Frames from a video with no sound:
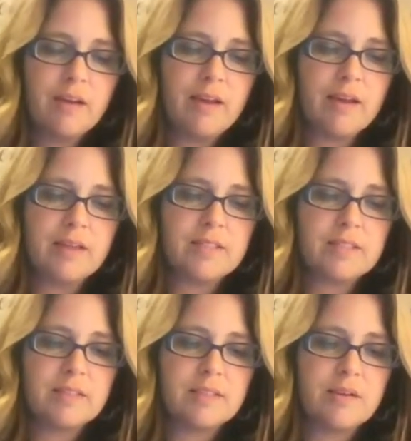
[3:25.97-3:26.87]
And
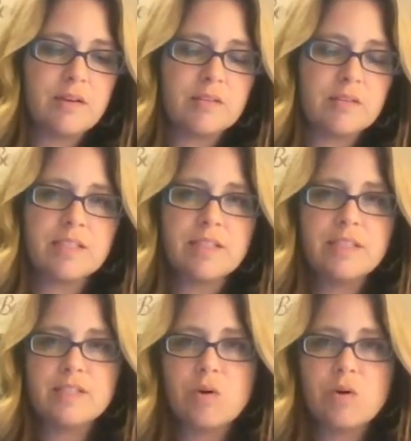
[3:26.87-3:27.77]
Cecilia
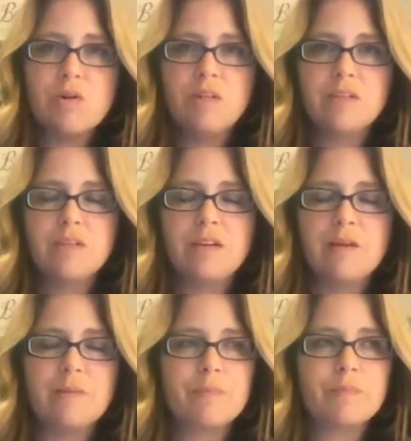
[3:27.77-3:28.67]
Stoll,
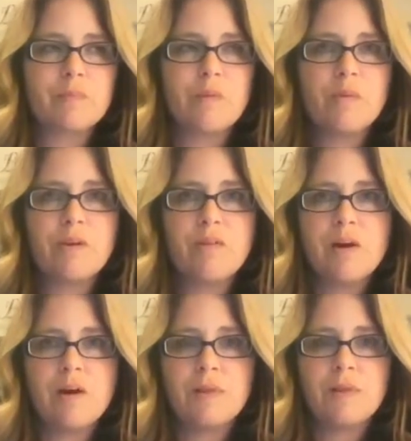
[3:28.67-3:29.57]
one of our
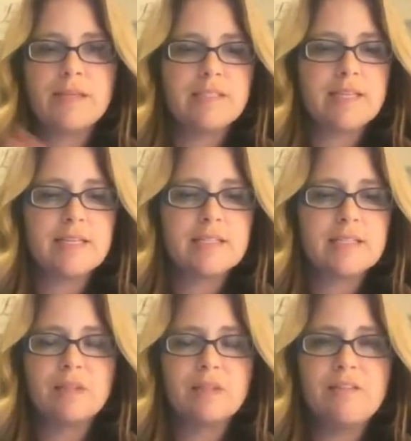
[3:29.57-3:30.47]
uplines, says
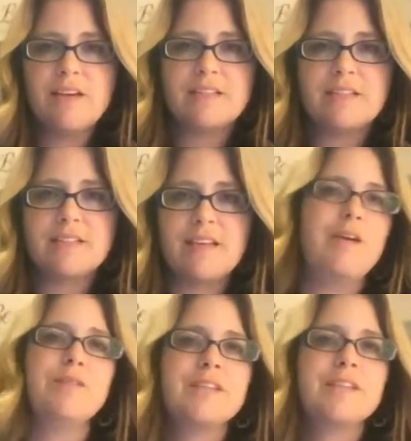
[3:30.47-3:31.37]
belief has a
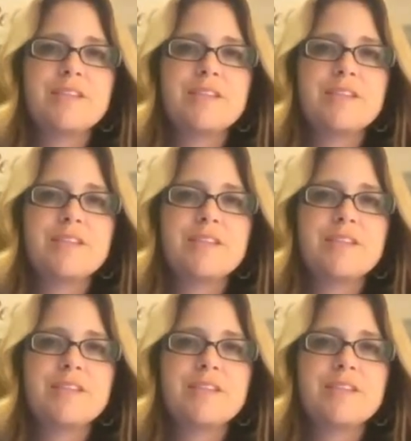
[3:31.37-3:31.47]
sound.